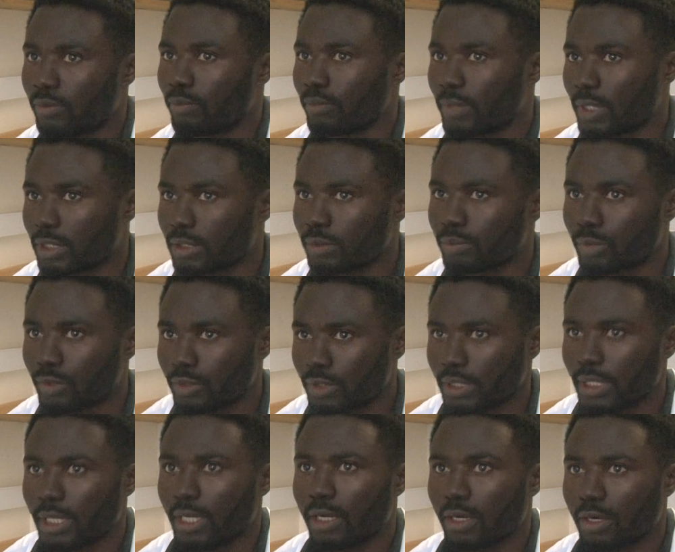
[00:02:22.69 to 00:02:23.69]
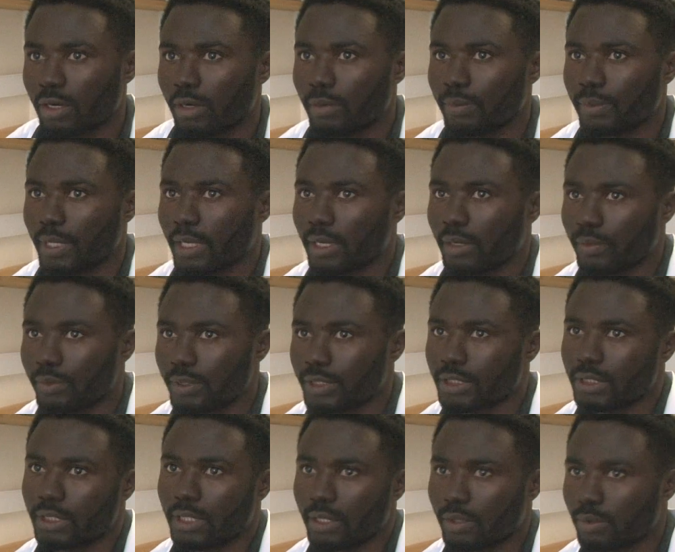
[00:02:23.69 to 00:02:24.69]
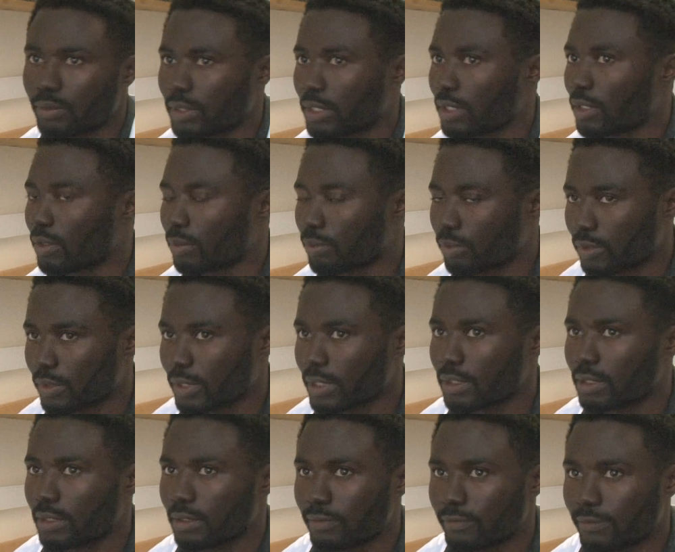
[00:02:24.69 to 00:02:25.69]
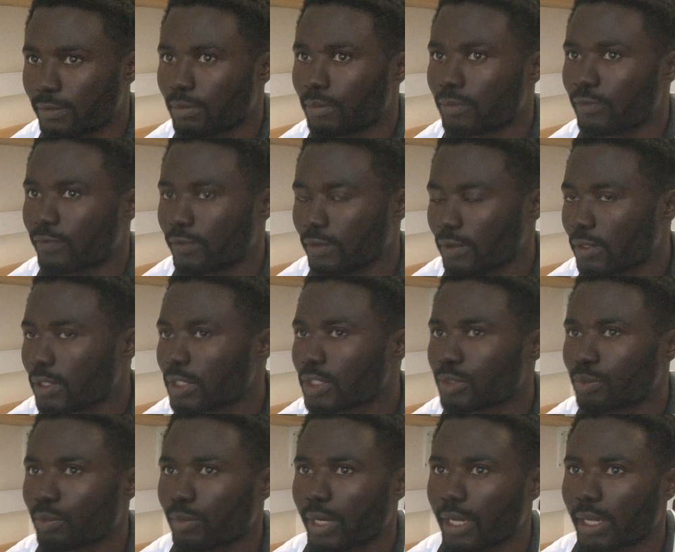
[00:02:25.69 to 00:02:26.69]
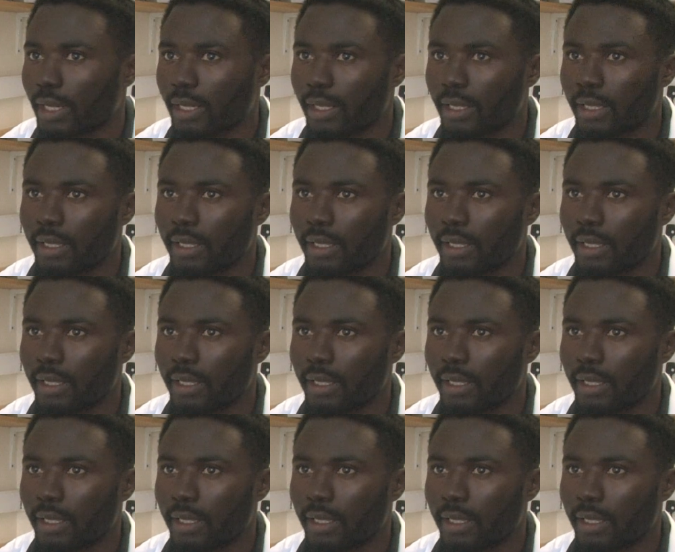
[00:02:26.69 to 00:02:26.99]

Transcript: but putting a crop here which they could incorporate in the following spring,